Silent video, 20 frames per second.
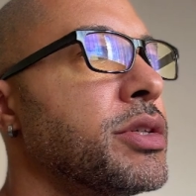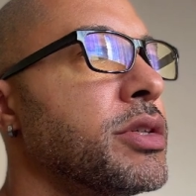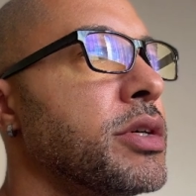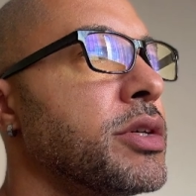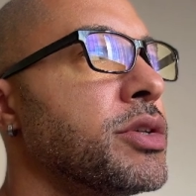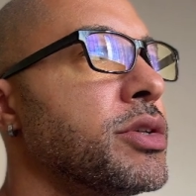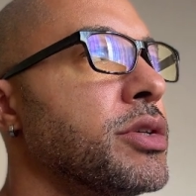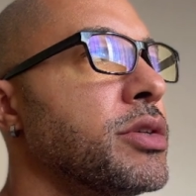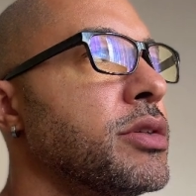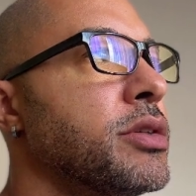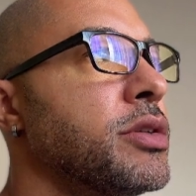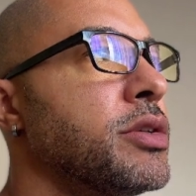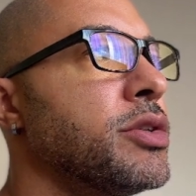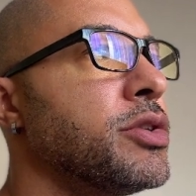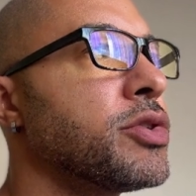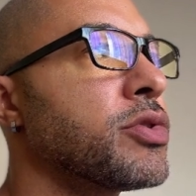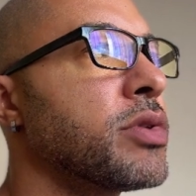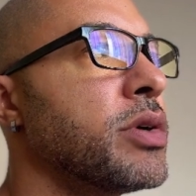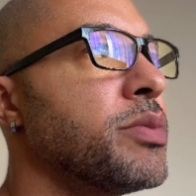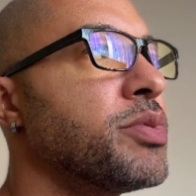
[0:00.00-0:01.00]
such as the
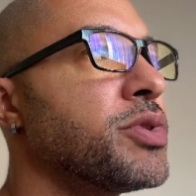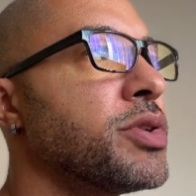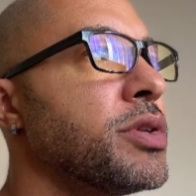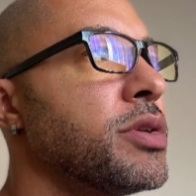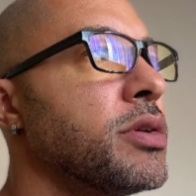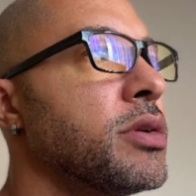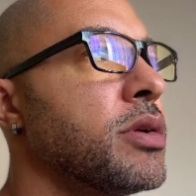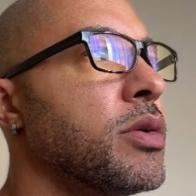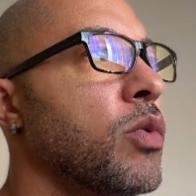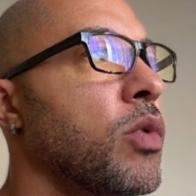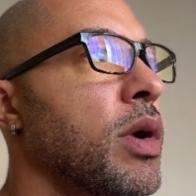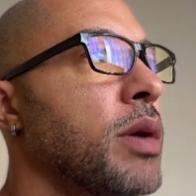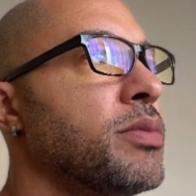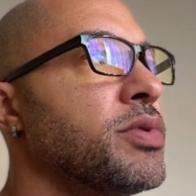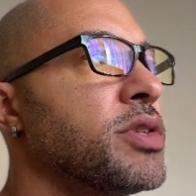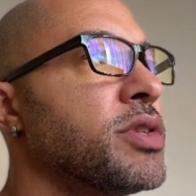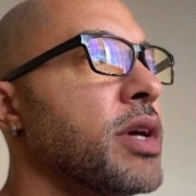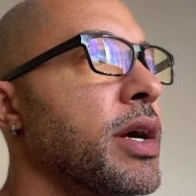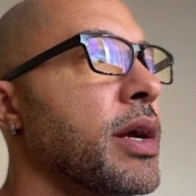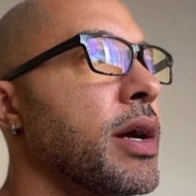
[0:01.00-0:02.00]
description,
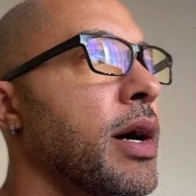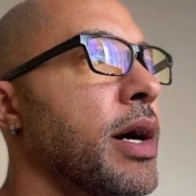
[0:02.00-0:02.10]
website,